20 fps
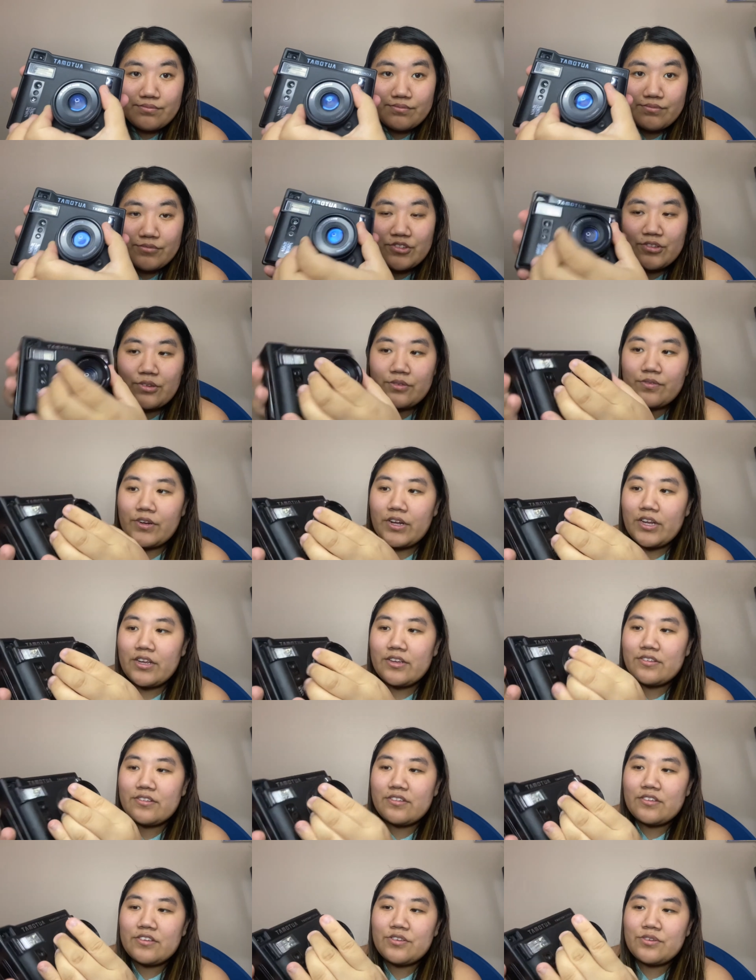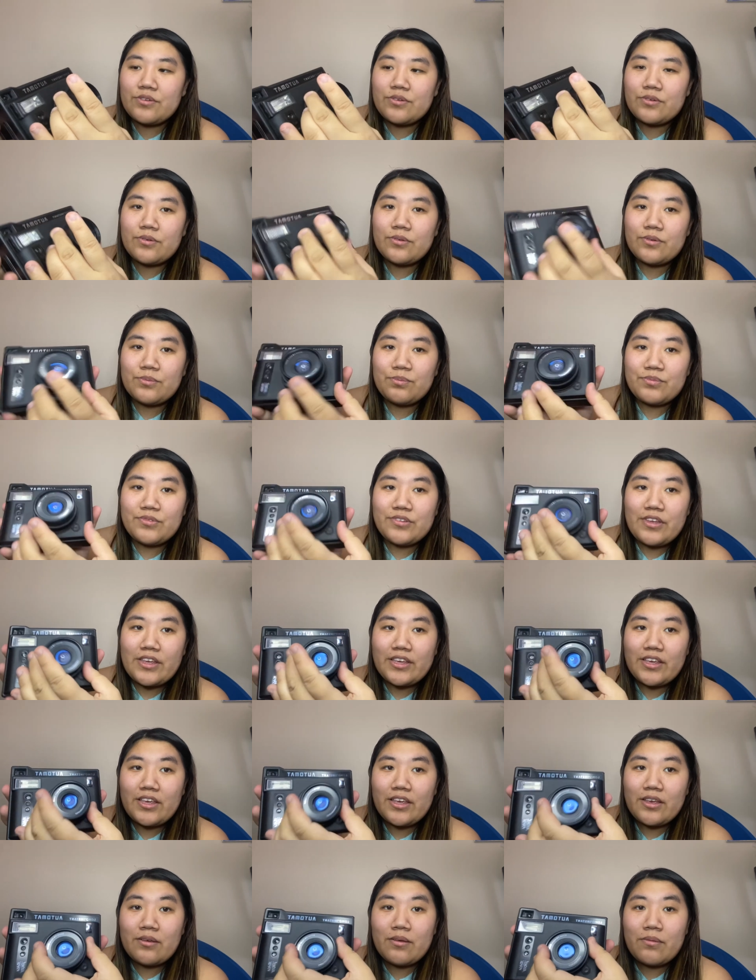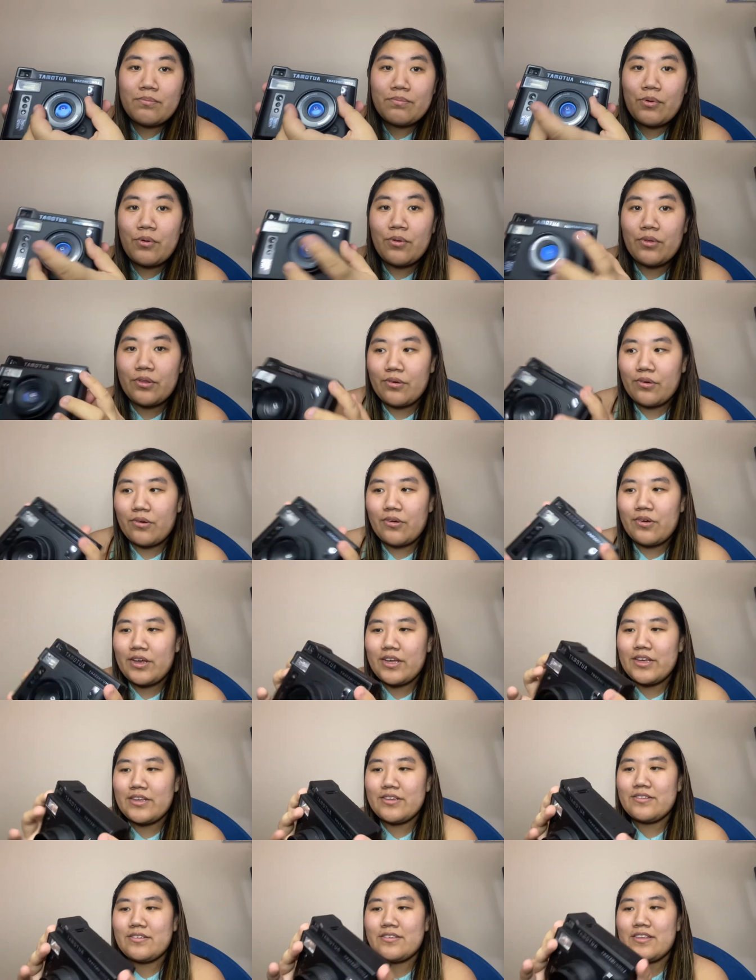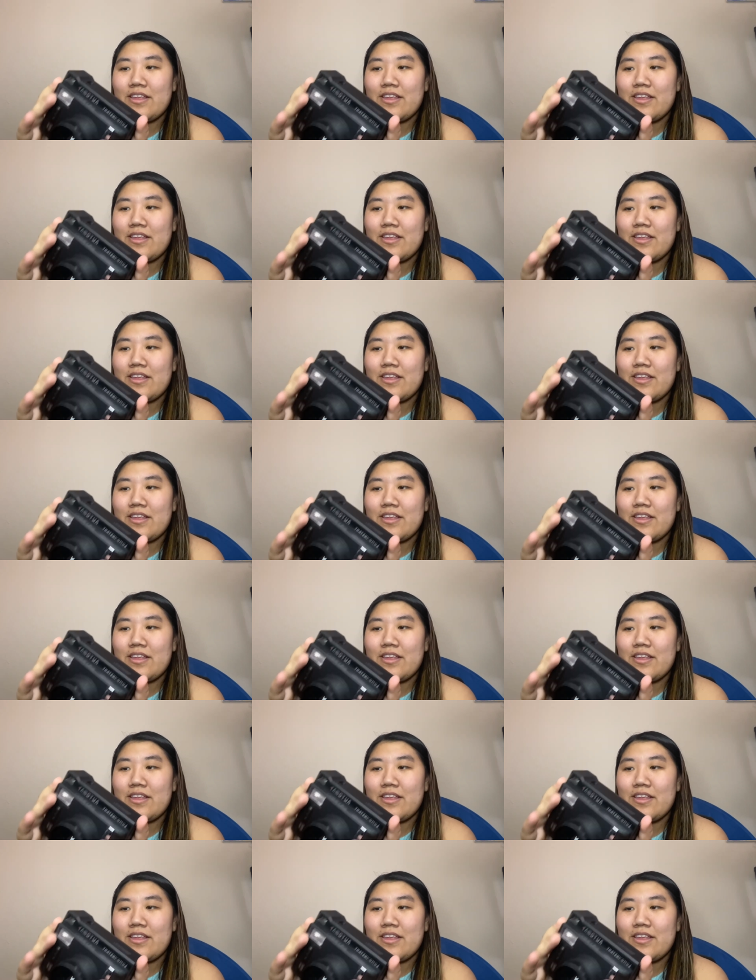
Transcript: So if you're into taking Polaroids,